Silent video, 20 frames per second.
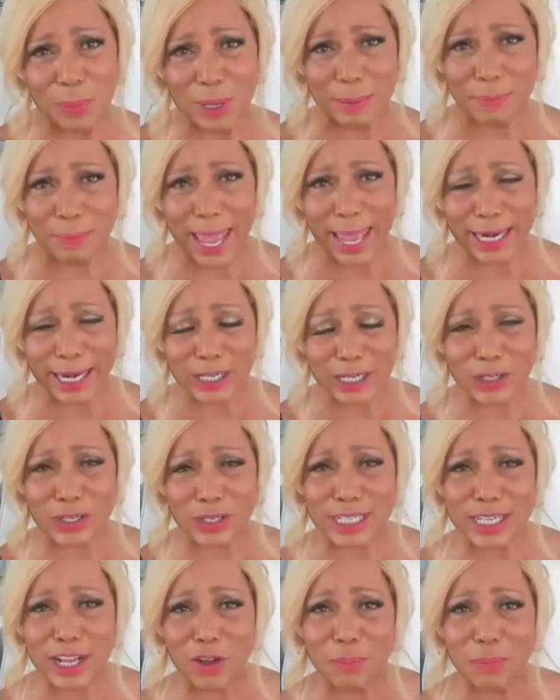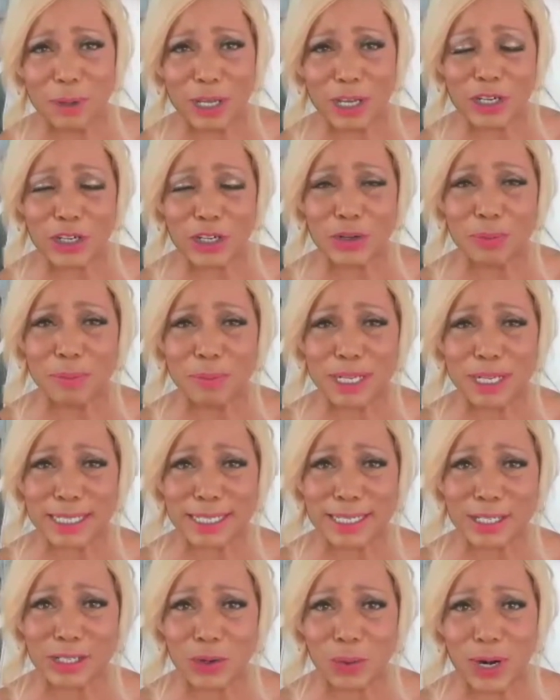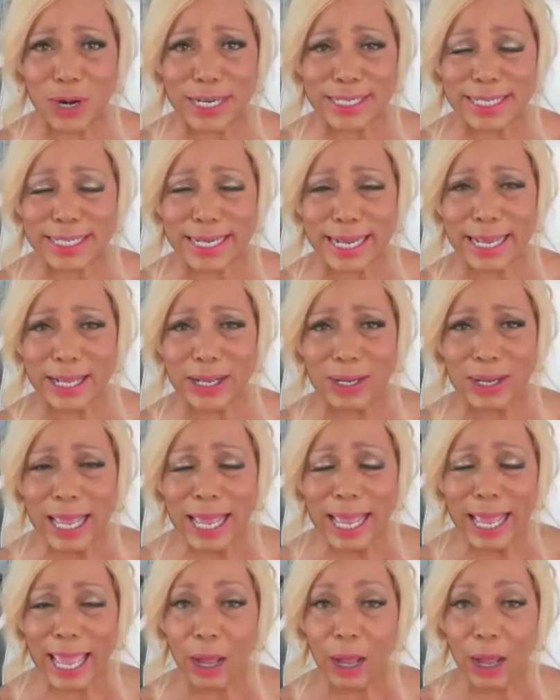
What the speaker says: be mad at yourself because you missed this great sale.